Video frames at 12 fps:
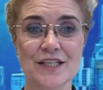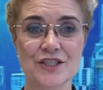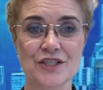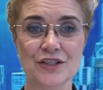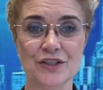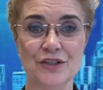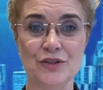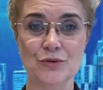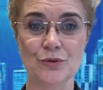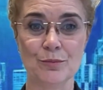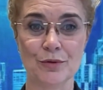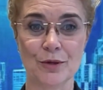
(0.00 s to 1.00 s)
to
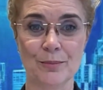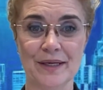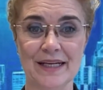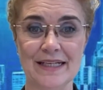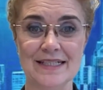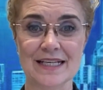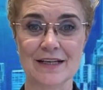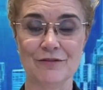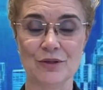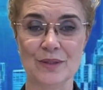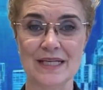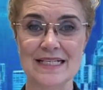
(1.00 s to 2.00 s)
your property to give
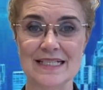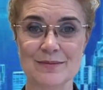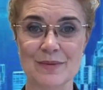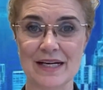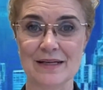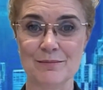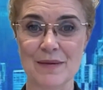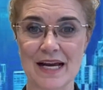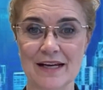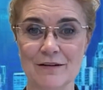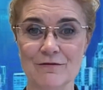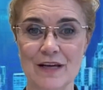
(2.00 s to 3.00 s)
you an estimated
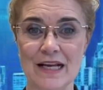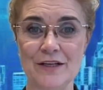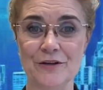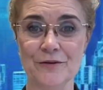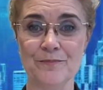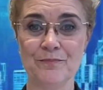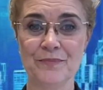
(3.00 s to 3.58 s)
market value.